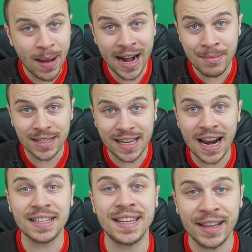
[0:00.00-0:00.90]
My name is
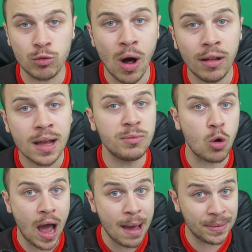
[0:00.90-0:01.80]
Krasi and welcome
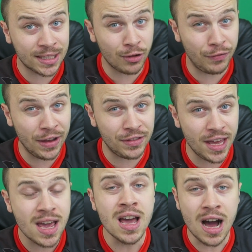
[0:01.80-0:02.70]
to episode
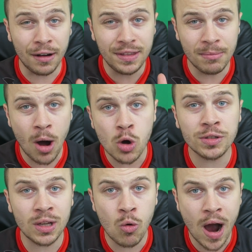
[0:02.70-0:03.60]
50 of the
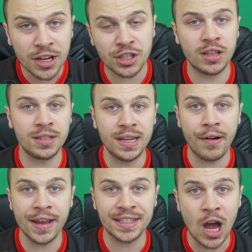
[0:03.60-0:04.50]
most watched
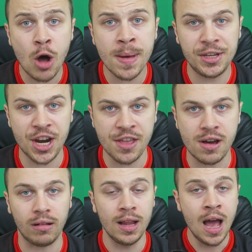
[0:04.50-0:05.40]
series on my
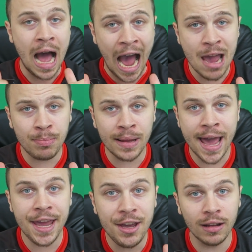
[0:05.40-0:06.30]
channel. I
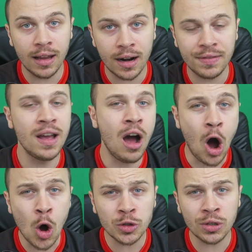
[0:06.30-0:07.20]
play, you learn,
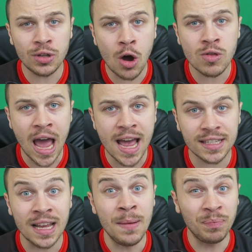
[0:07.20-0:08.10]
also known
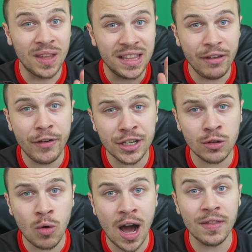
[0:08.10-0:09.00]
as the
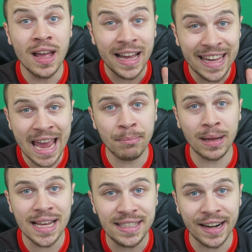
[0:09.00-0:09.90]
Division 1
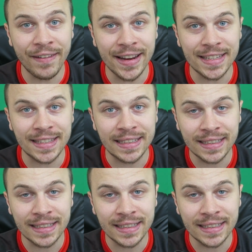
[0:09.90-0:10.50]
gameplay series.